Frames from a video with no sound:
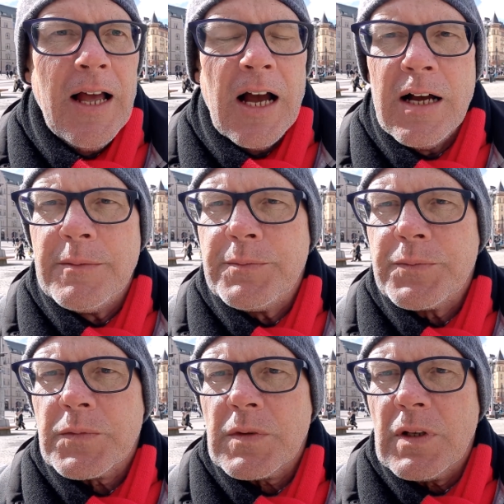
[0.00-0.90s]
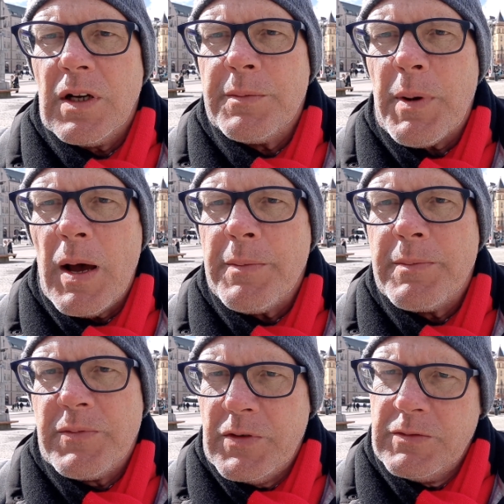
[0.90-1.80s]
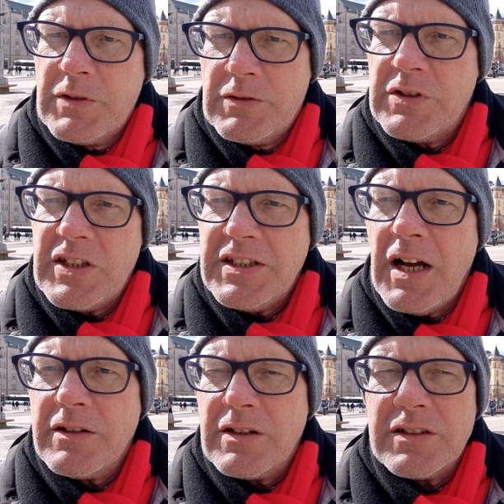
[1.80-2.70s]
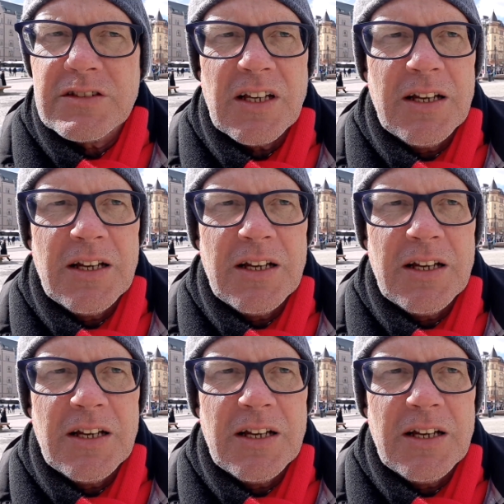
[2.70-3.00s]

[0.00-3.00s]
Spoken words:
does he know that